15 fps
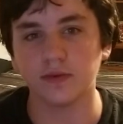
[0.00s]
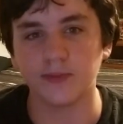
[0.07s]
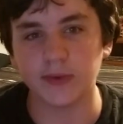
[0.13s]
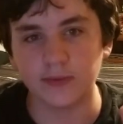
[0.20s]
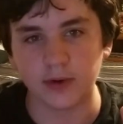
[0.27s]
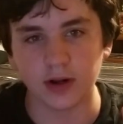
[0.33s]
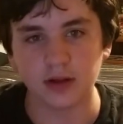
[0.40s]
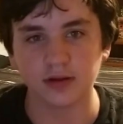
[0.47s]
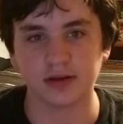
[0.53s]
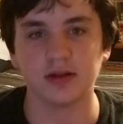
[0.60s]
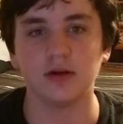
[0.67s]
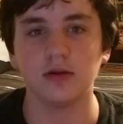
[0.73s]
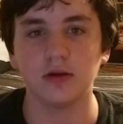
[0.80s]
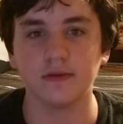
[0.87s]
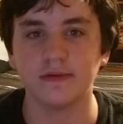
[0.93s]
film, we want a
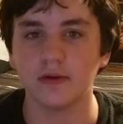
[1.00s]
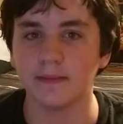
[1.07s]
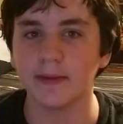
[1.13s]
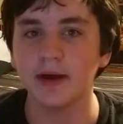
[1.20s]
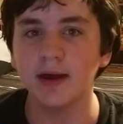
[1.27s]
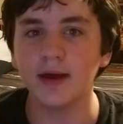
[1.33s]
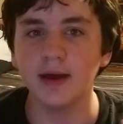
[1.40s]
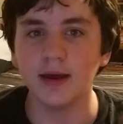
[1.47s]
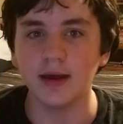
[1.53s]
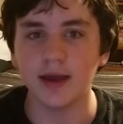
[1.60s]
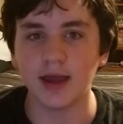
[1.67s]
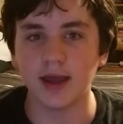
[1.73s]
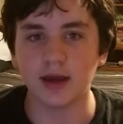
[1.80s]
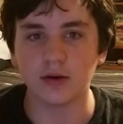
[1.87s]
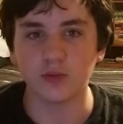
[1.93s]
solo film.
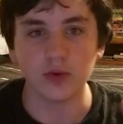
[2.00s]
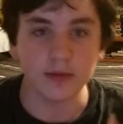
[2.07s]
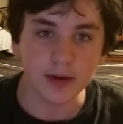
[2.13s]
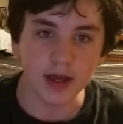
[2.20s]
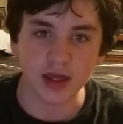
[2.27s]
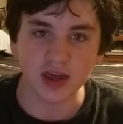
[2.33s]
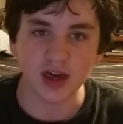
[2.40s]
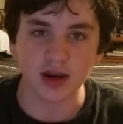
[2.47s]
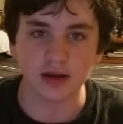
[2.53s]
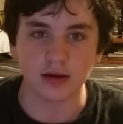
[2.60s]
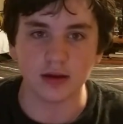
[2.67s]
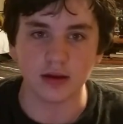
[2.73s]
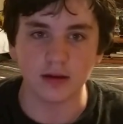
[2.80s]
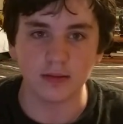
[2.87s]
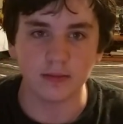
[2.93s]
And we might get
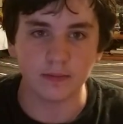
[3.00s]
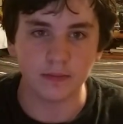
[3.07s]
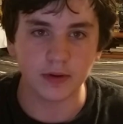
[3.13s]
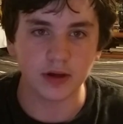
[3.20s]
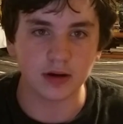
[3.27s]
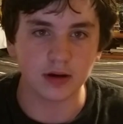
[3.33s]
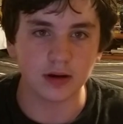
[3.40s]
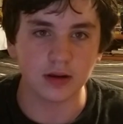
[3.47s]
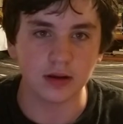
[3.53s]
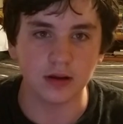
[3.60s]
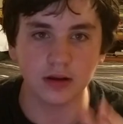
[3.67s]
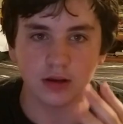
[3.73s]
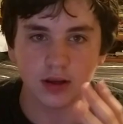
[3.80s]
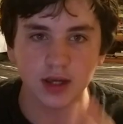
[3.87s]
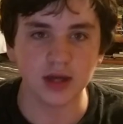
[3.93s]
it, but
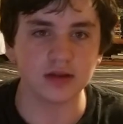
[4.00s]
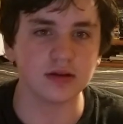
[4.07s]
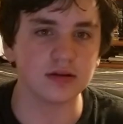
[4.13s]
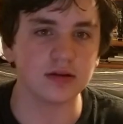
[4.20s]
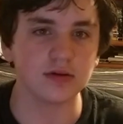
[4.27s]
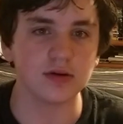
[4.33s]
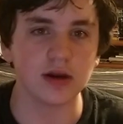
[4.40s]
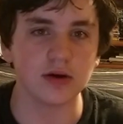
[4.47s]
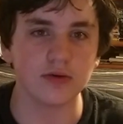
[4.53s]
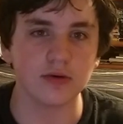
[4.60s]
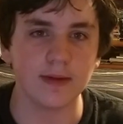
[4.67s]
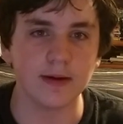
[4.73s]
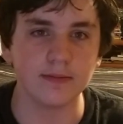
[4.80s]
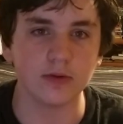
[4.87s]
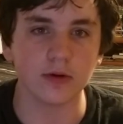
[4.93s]
you guys also gotta
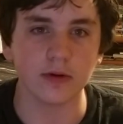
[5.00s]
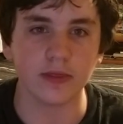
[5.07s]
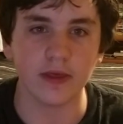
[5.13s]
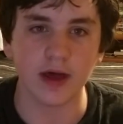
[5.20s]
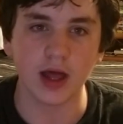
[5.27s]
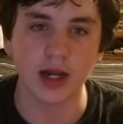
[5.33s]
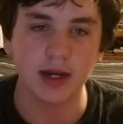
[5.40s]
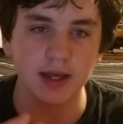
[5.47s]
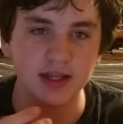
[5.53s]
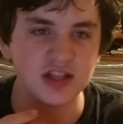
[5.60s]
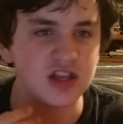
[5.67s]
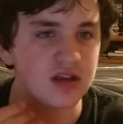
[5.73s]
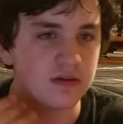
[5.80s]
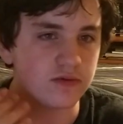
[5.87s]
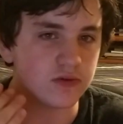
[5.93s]
remember that
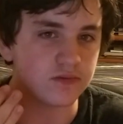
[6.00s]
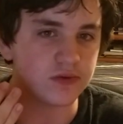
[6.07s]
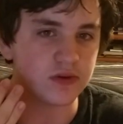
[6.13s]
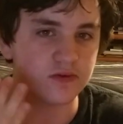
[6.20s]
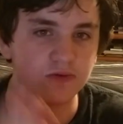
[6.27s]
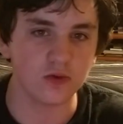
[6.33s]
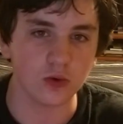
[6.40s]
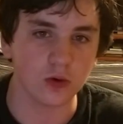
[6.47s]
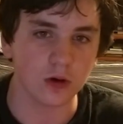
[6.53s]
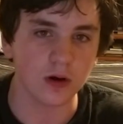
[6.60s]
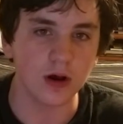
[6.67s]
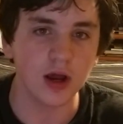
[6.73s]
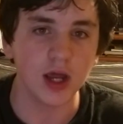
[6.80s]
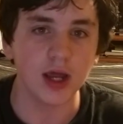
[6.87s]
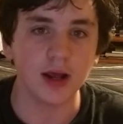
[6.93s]

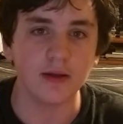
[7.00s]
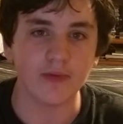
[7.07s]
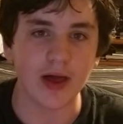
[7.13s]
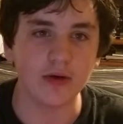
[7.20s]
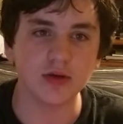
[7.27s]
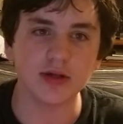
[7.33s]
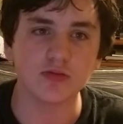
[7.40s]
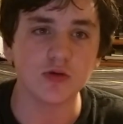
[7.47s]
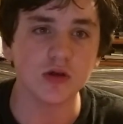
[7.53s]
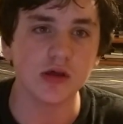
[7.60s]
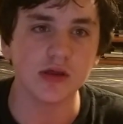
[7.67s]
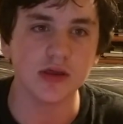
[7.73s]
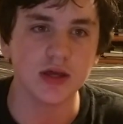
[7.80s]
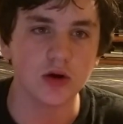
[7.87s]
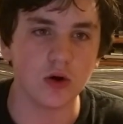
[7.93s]
1954, that was
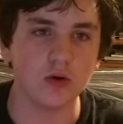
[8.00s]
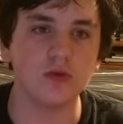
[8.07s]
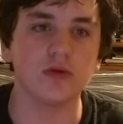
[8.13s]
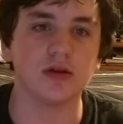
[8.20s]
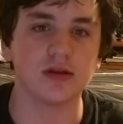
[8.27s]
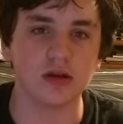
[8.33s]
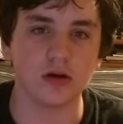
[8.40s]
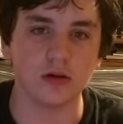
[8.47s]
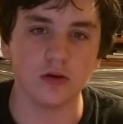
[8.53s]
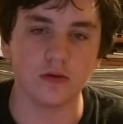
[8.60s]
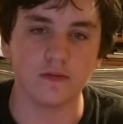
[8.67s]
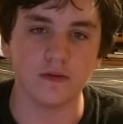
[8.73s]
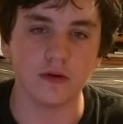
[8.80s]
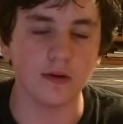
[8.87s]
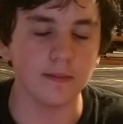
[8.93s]
really the only
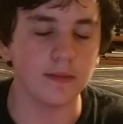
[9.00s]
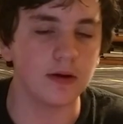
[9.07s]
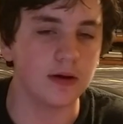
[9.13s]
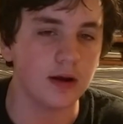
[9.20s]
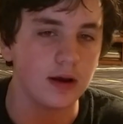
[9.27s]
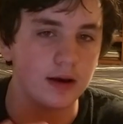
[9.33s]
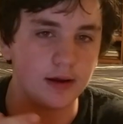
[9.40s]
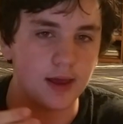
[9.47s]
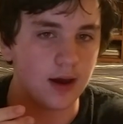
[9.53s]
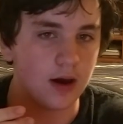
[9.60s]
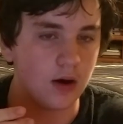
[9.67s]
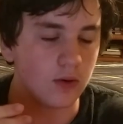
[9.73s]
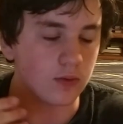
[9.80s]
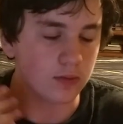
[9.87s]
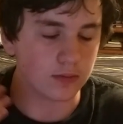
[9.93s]
solo film.
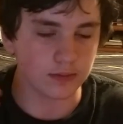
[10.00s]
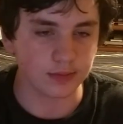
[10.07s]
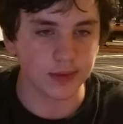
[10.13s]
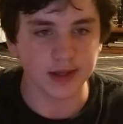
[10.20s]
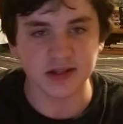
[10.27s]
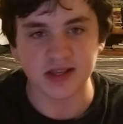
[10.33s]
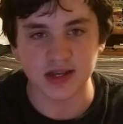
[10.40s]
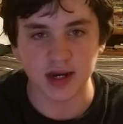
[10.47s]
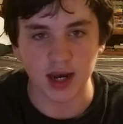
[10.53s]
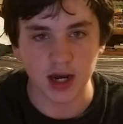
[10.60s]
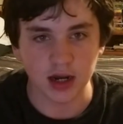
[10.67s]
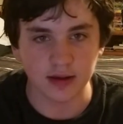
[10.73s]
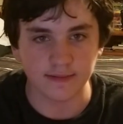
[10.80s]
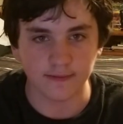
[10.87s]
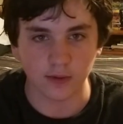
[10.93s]
Now,
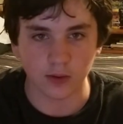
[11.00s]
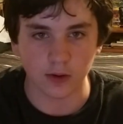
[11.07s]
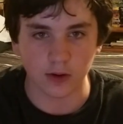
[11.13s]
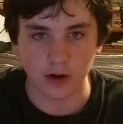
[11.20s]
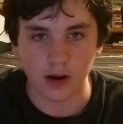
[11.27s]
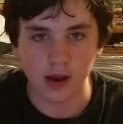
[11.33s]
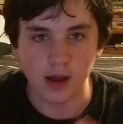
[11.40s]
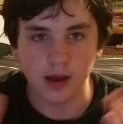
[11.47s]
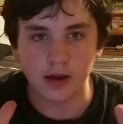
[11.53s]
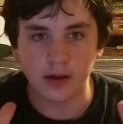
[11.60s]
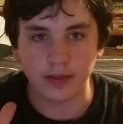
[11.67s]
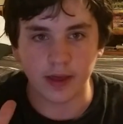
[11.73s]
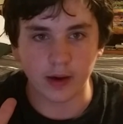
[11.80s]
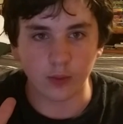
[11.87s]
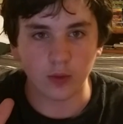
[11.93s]
1984,
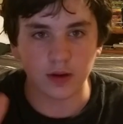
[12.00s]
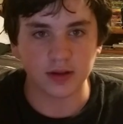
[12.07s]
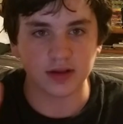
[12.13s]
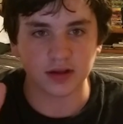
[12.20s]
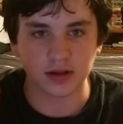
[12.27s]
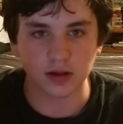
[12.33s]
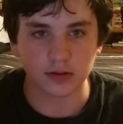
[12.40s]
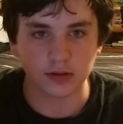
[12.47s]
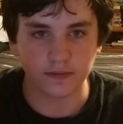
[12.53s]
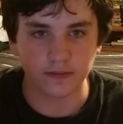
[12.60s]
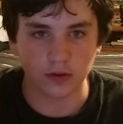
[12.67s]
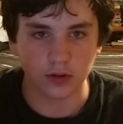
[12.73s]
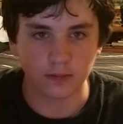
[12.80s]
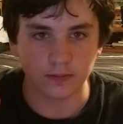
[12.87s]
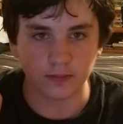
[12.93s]
that was a solo
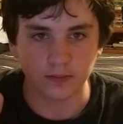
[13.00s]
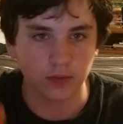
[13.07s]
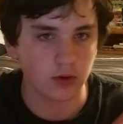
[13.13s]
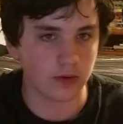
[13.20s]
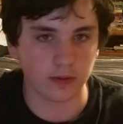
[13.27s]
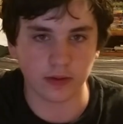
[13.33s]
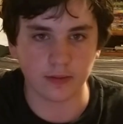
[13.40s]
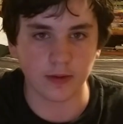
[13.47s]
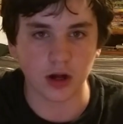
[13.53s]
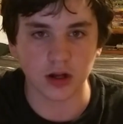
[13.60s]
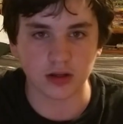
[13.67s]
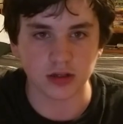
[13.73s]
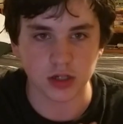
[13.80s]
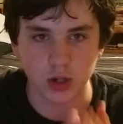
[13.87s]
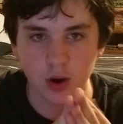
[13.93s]
film, No Other
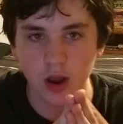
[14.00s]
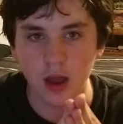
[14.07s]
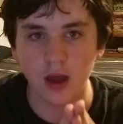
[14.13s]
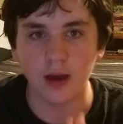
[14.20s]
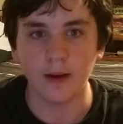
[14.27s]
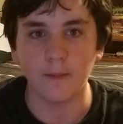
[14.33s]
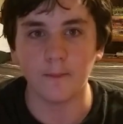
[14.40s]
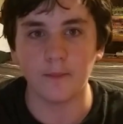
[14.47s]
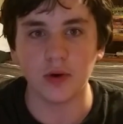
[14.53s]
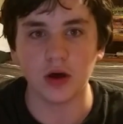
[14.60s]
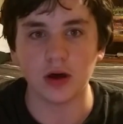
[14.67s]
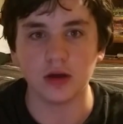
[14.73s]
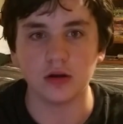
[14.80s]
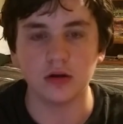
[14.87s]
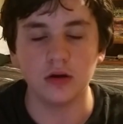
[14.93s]
Monster.
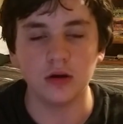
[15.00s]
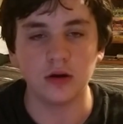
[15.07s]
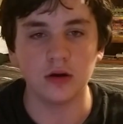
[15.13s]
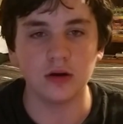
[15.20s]
But